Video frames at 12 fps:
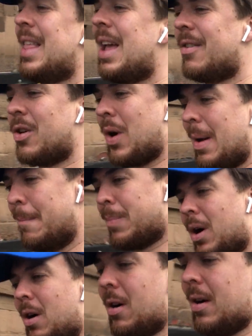They have a great
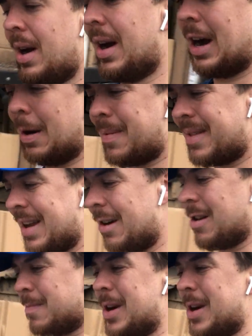bar upstairs.